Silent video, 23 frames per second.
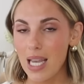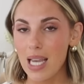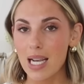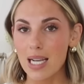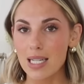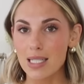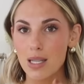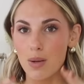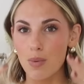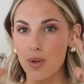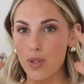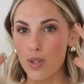
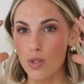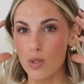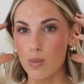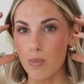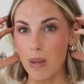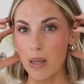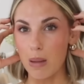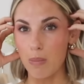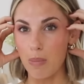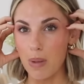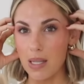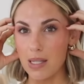because I wear those
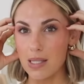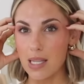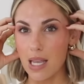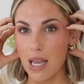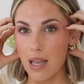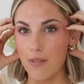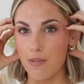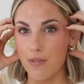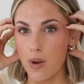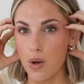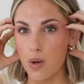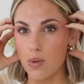big Beats
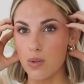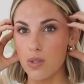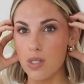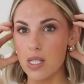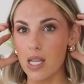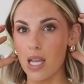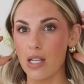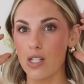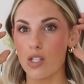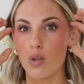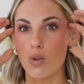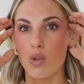headphones,
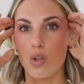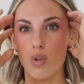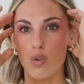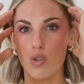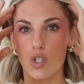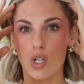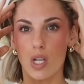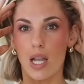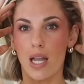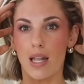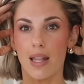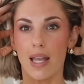so
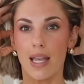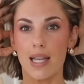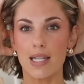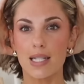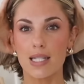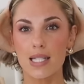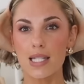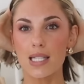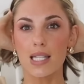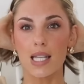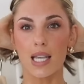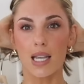usually I like
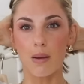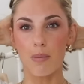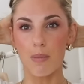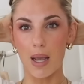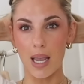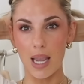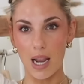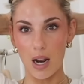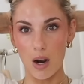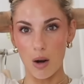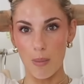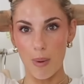slick
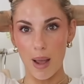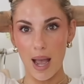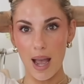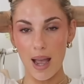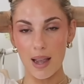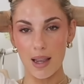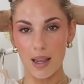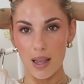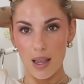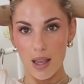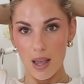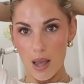my hair
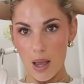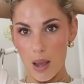back.